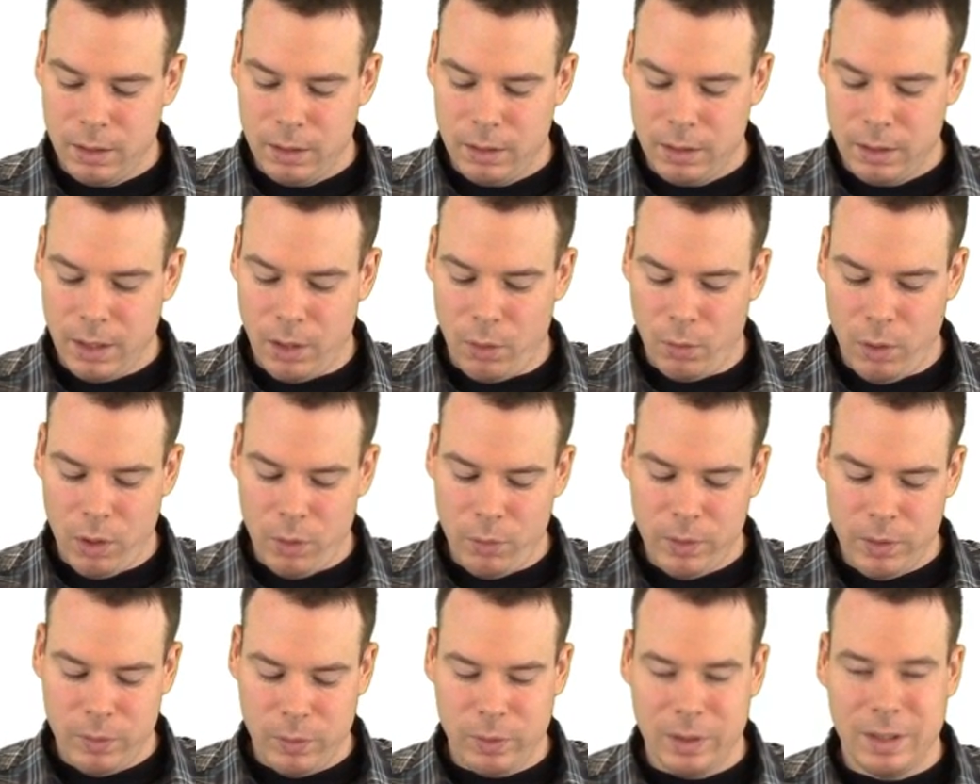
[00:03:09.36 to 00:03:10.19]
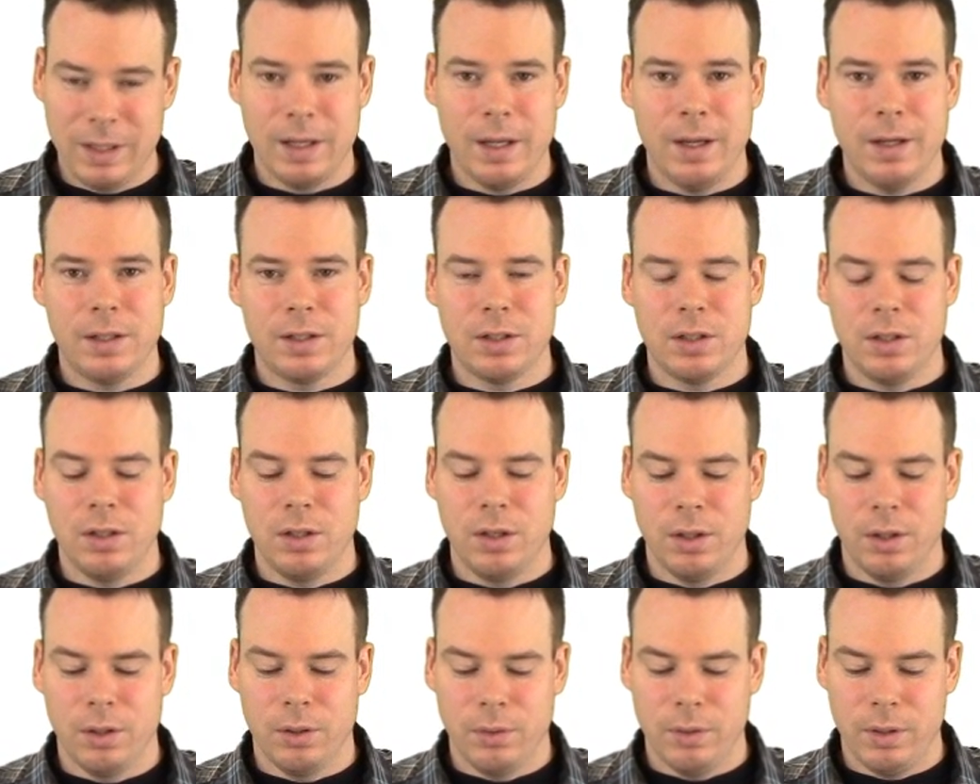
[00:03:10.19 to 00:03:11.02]
Now what we would like to
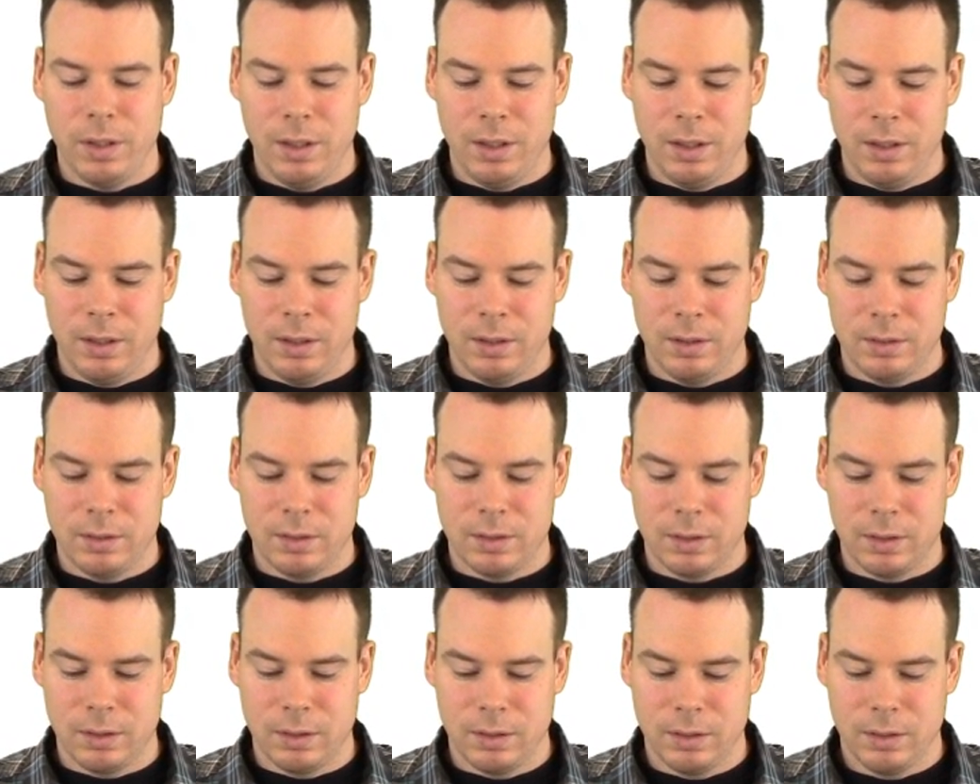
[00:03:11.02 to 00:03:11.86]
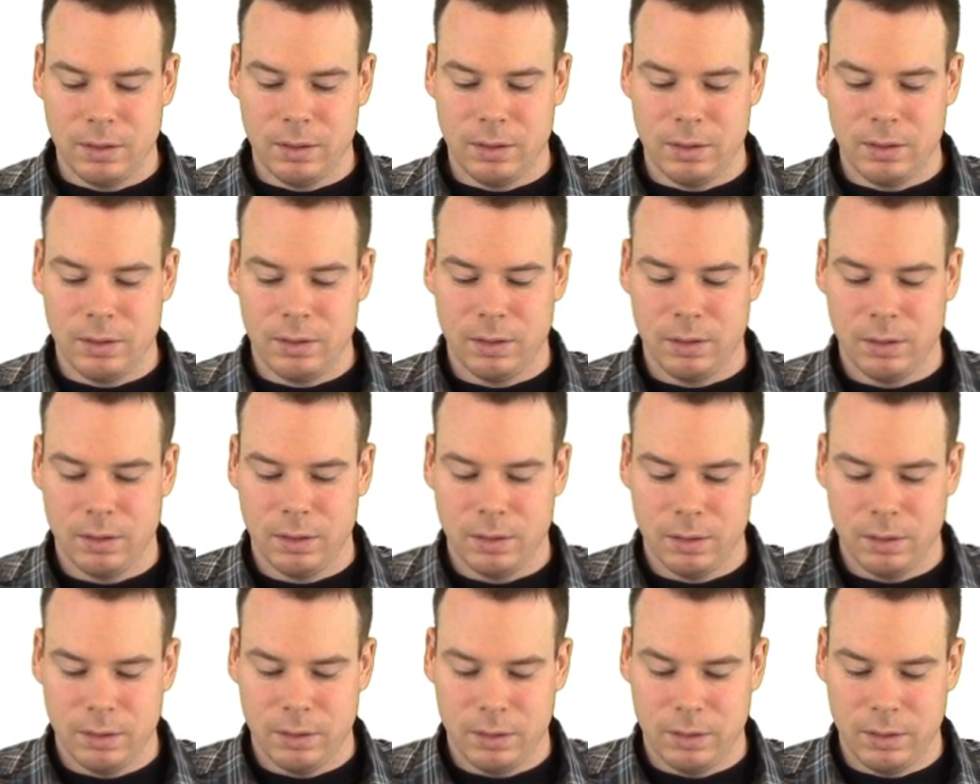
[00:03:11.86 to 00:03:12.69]
know is,
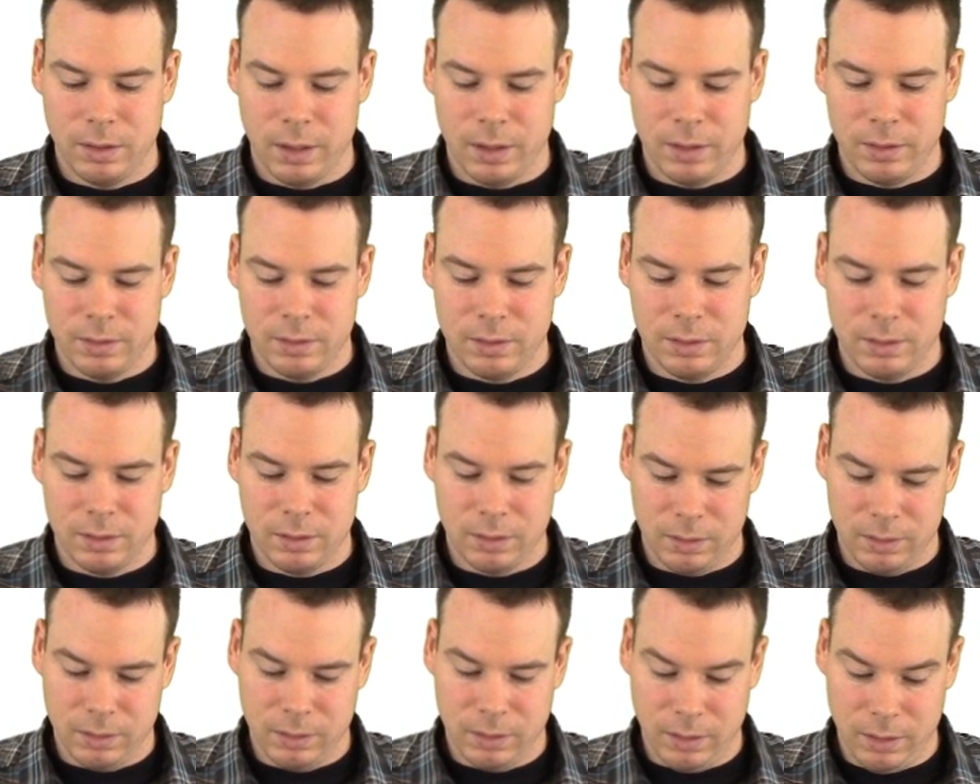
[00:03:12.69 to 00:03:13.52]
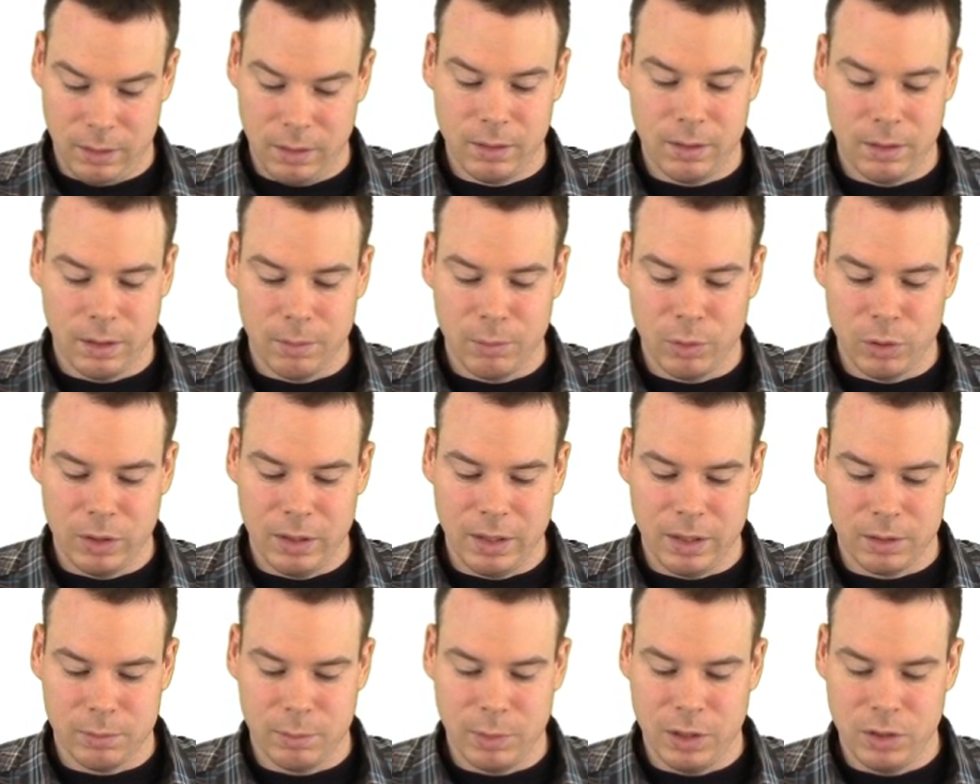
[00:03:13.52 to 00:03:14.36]
does, think about the
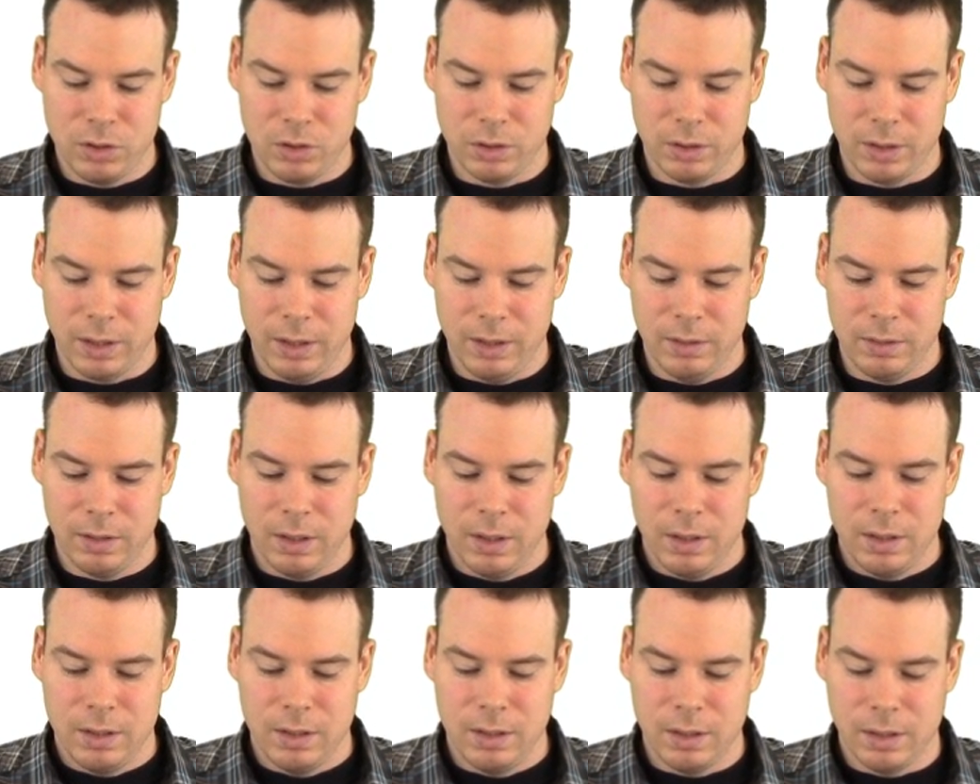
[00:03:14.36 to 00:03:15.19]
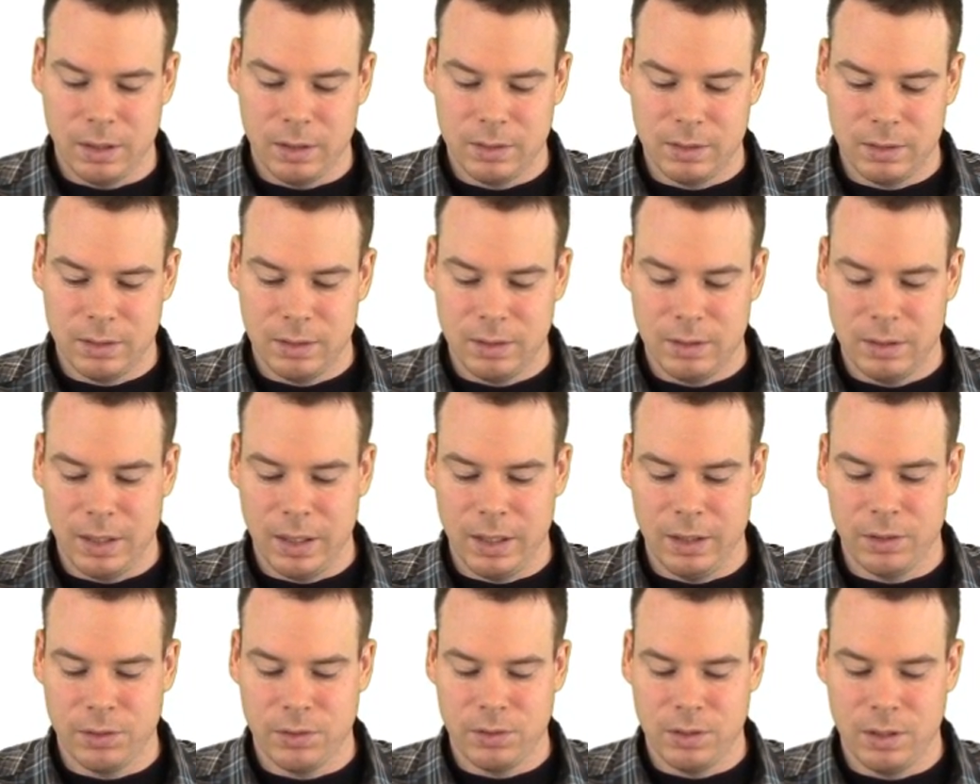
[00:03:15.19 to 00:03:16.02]
exponential case, does the
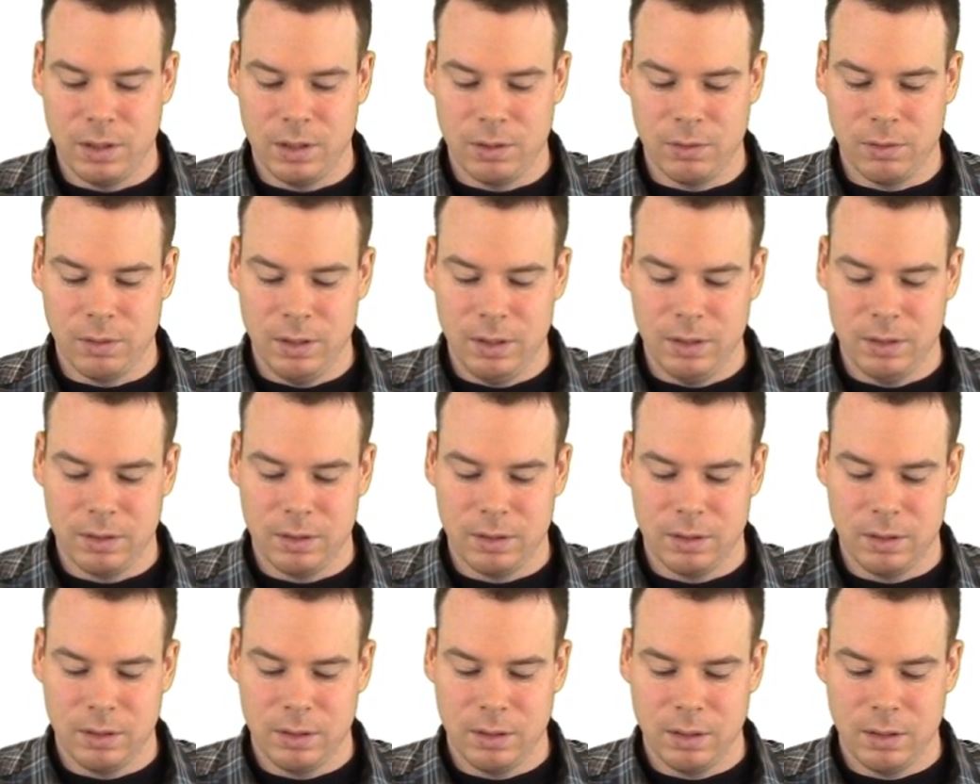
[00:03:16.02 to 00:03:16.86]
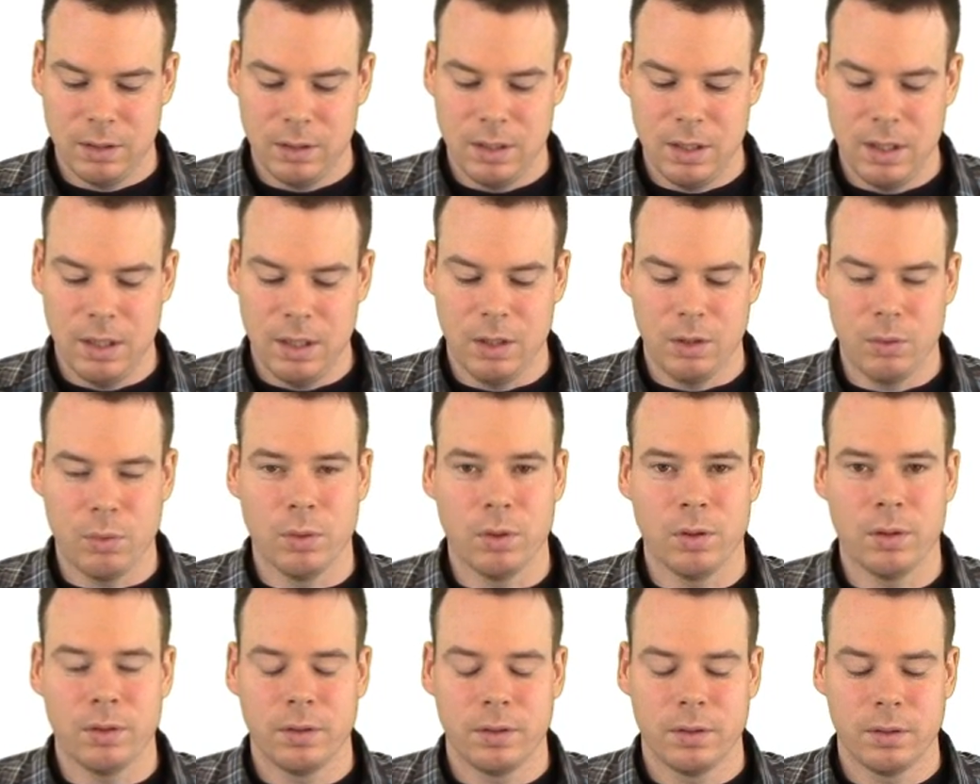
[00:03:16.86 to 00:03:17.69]
Taylor series
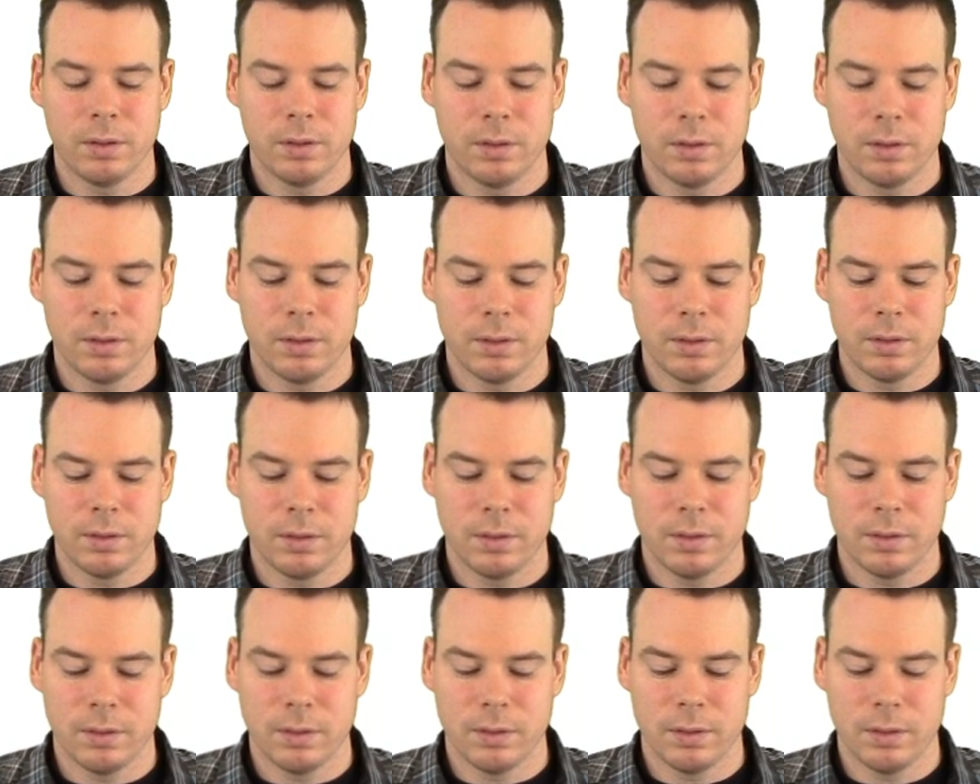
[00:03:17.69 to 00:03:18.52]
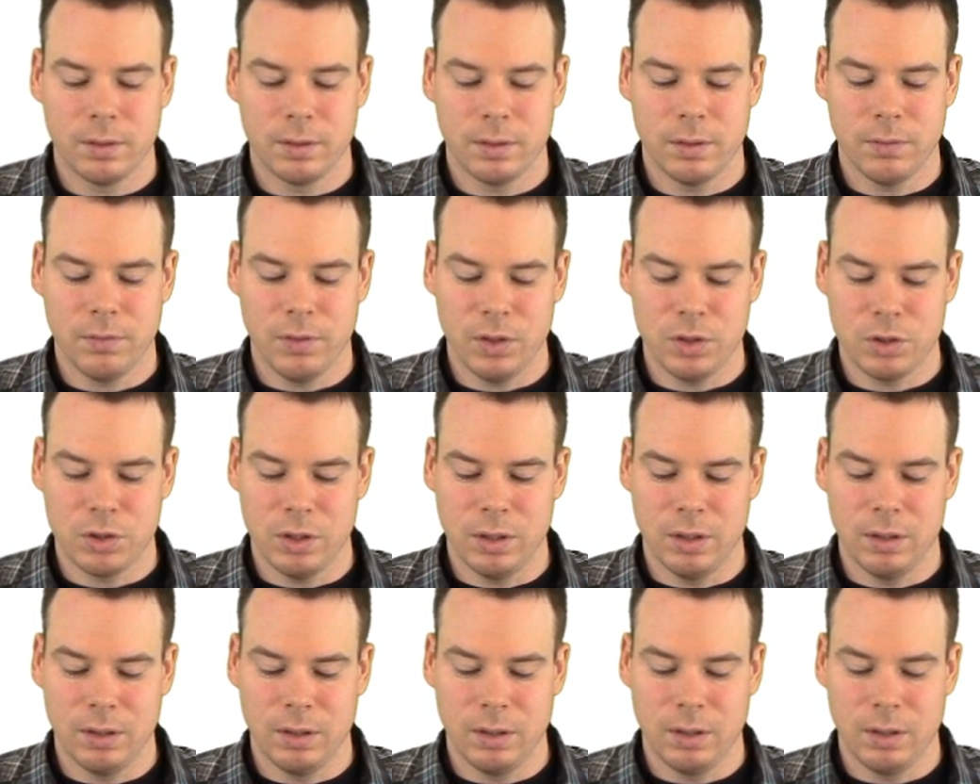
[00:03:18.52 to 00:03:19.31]
equal the function?